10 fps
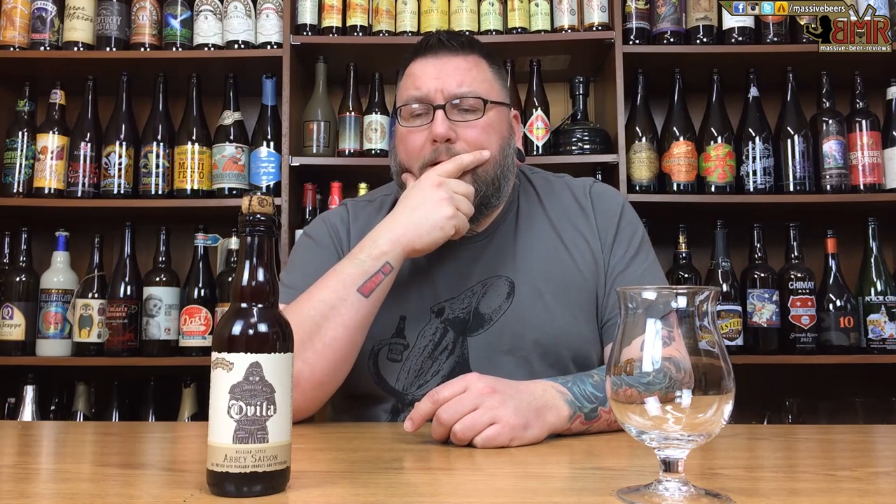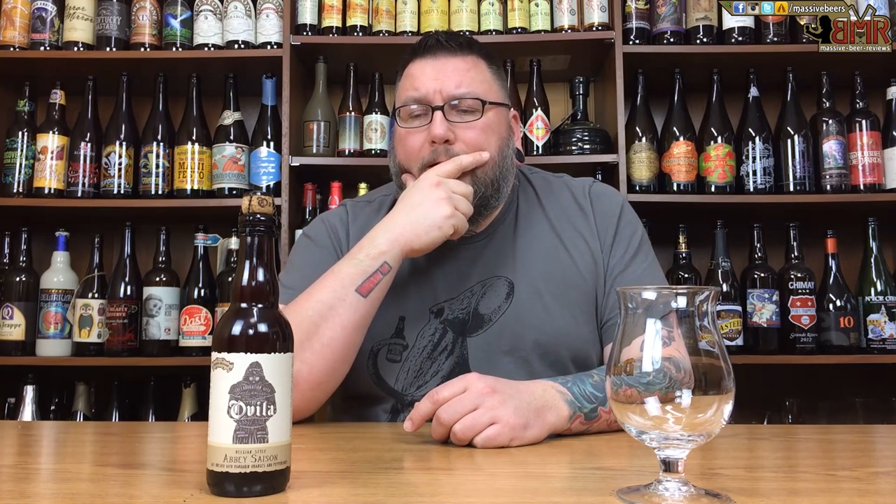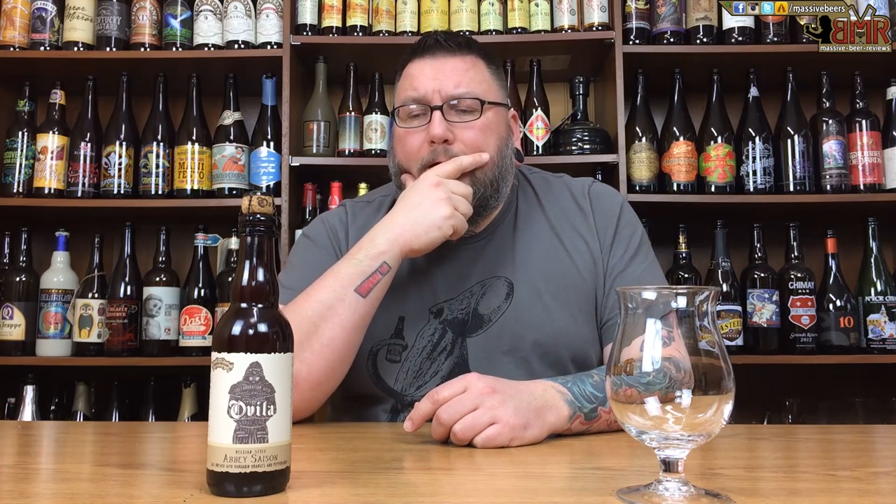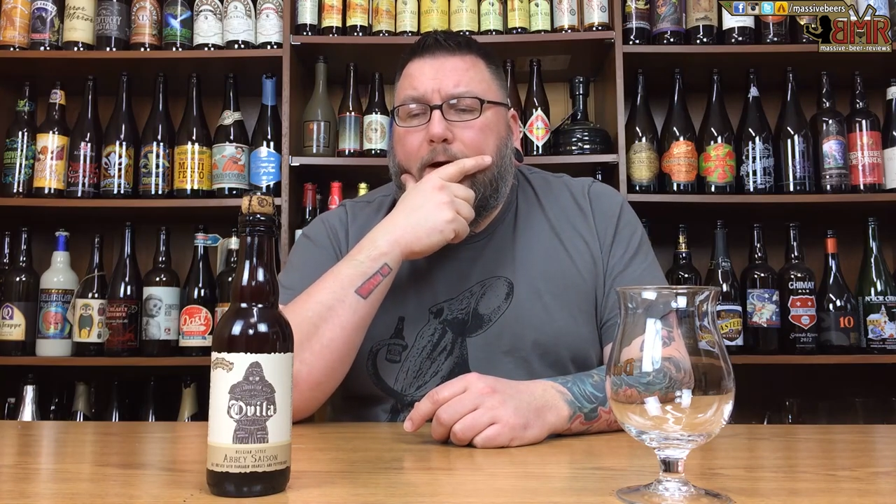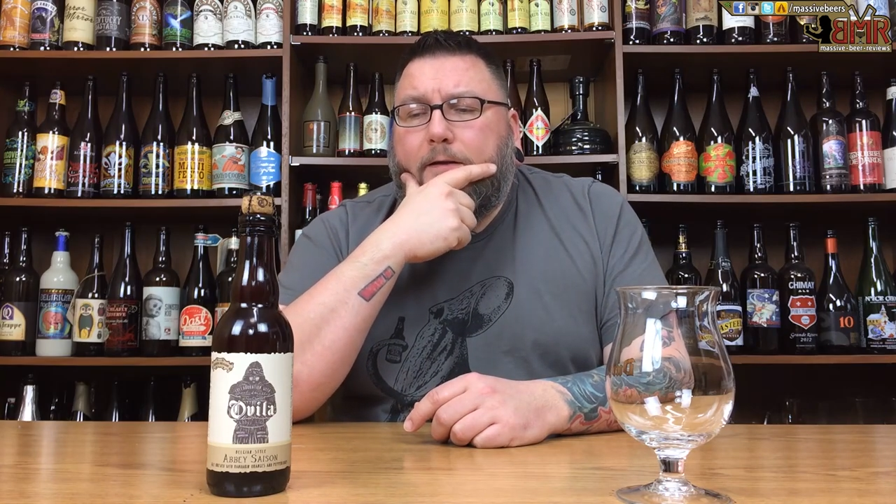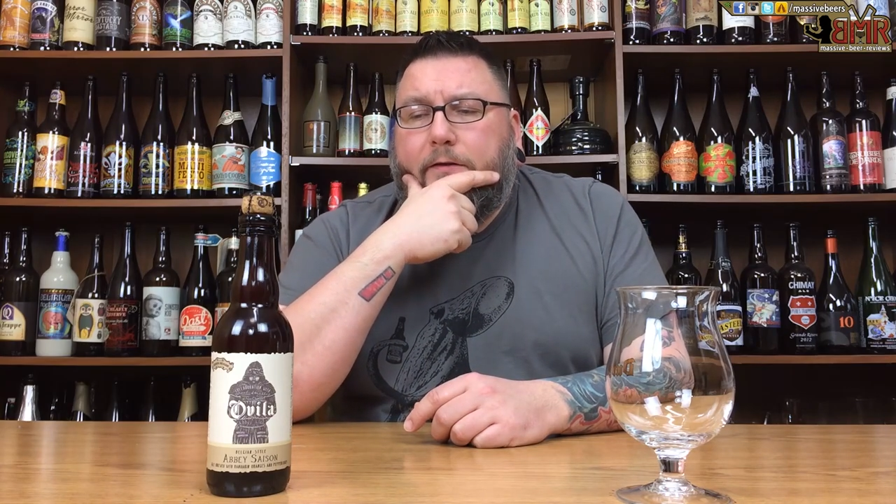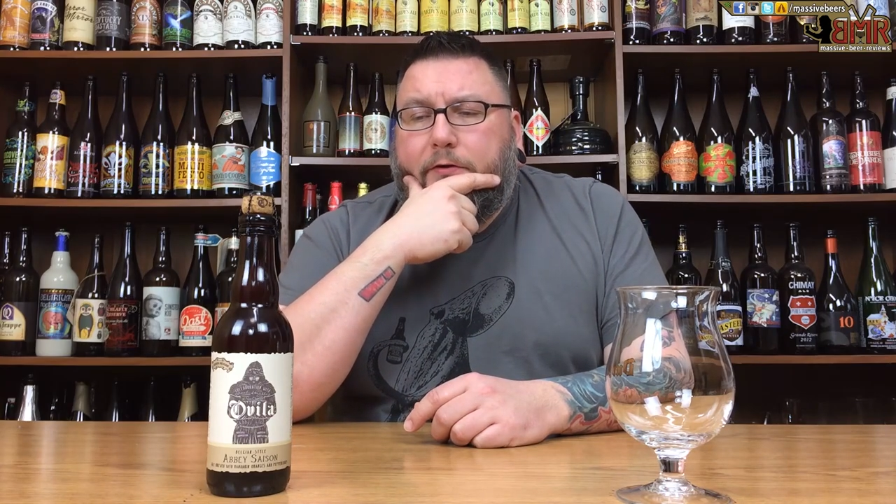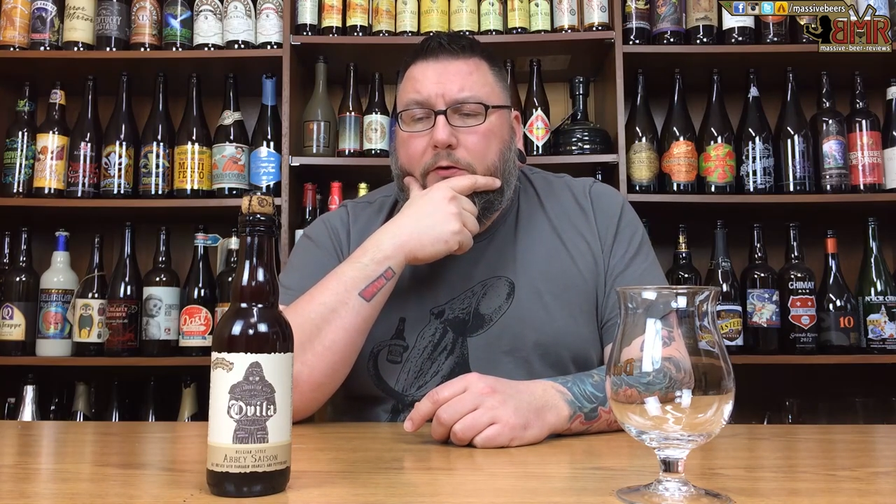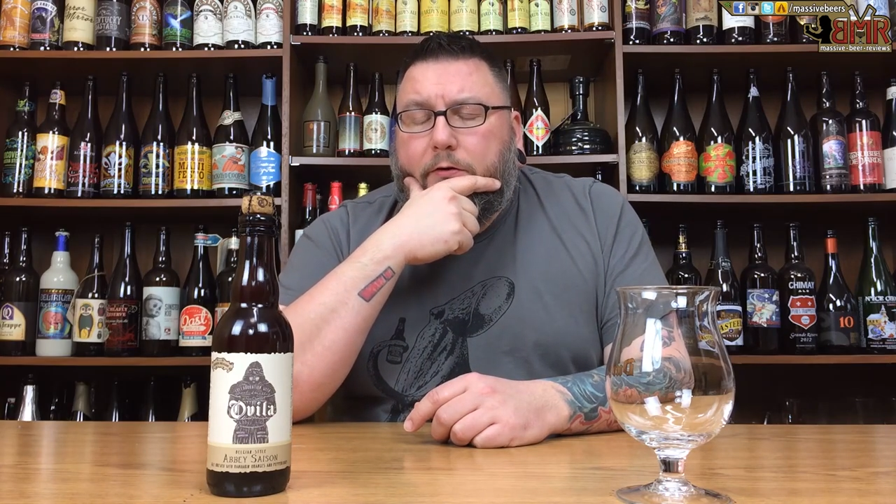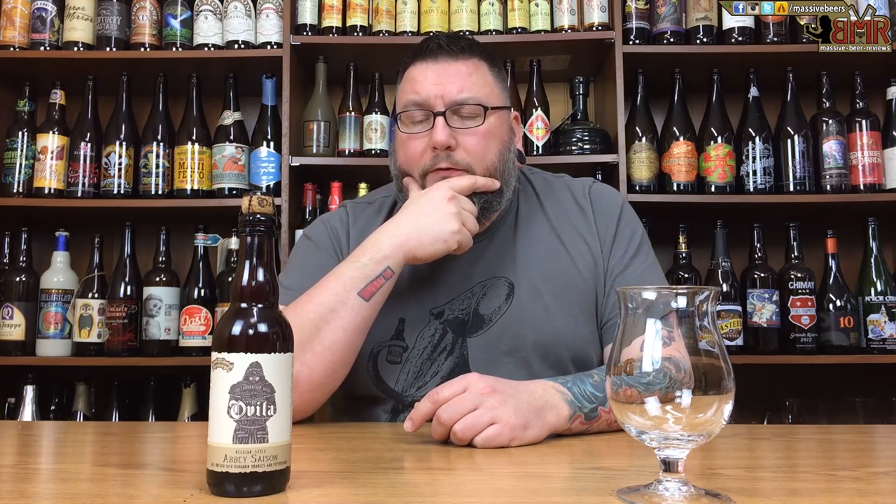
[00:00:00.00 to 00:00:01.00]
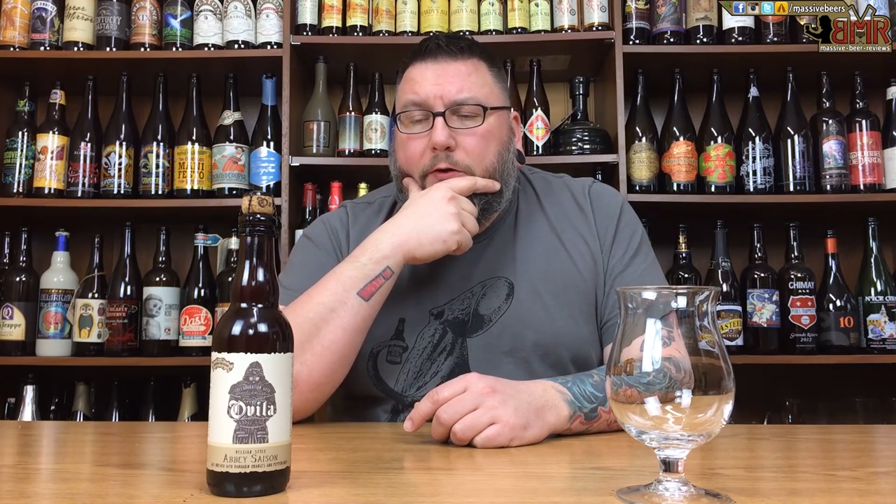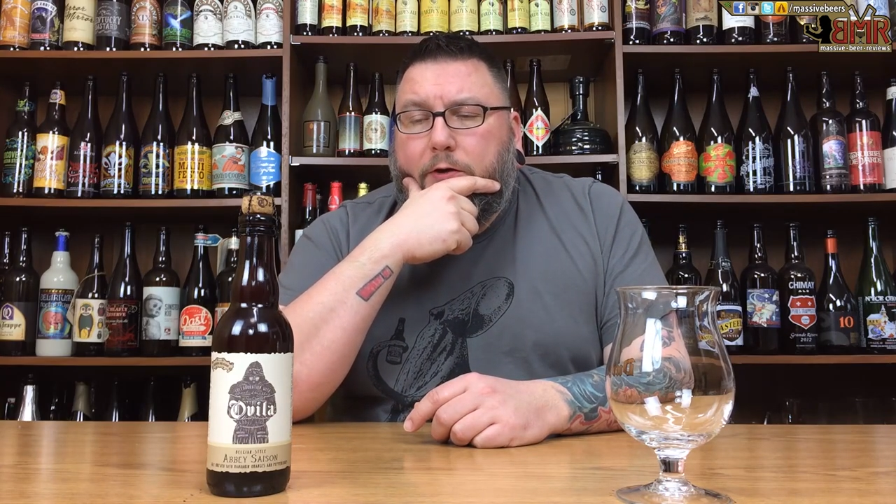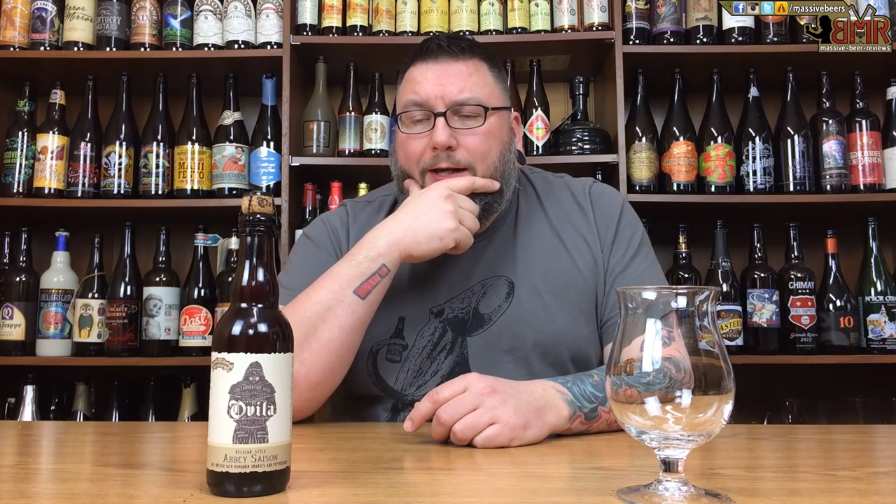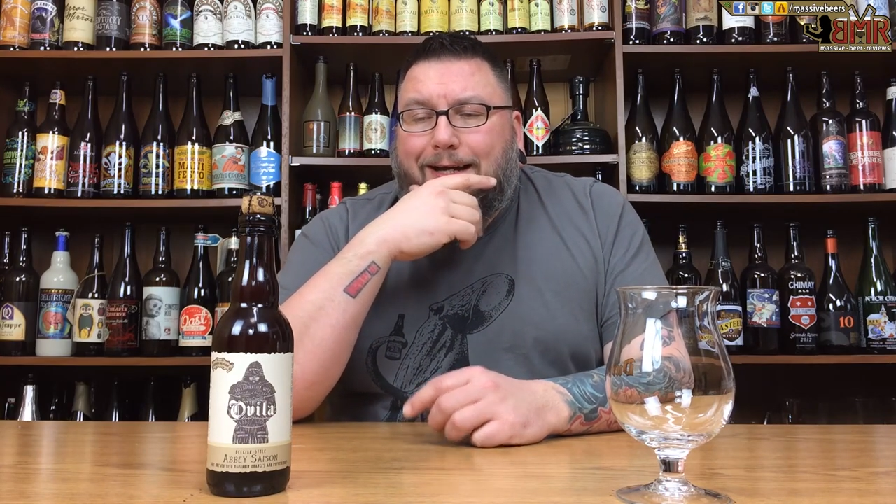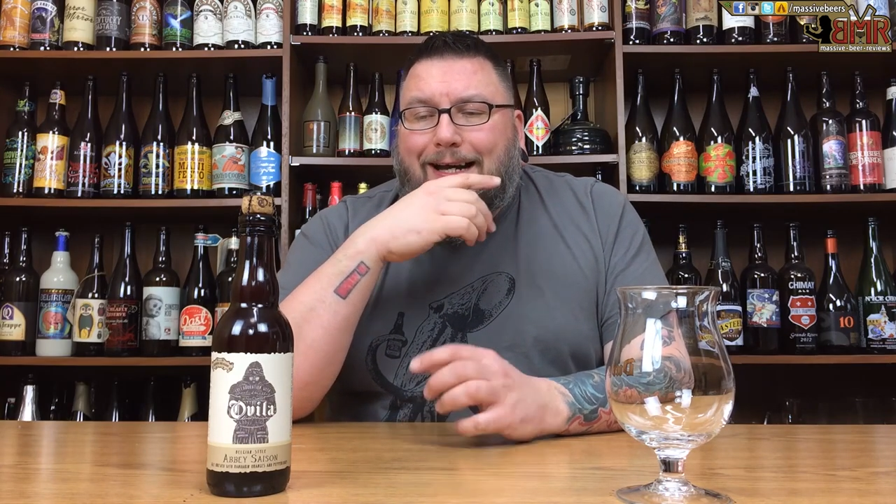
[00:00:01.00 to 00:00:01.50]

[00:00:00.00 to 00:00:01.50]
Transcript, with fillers: uh, Olivia review.